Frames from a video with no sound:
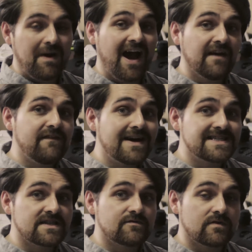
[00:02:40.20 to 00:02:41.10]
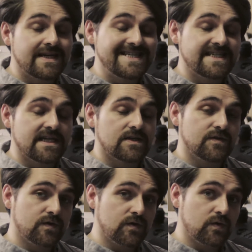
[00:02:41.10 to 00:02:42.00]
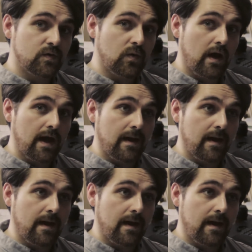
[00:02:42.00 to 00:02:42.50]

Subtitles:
I find it easier to